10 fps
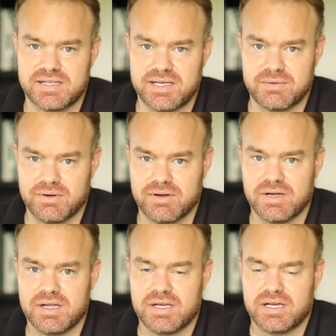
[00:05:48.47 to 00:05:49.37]
They were
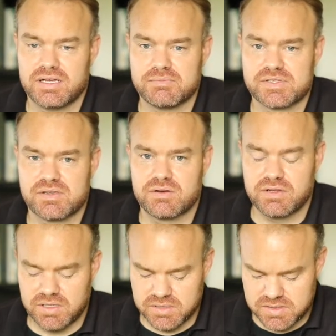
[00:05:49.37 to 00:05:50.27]
um, so
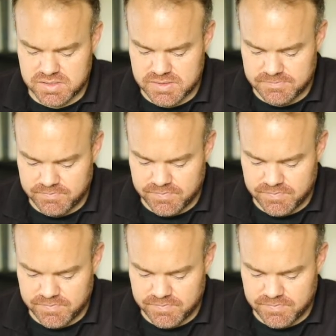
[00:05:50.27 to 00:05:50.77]
close.